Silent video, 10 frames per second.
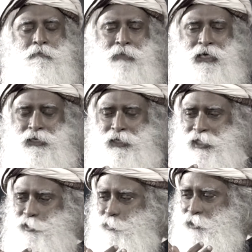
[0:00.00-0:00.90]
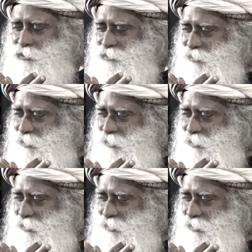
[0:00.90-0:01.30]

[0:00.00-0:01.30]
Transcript: many aspects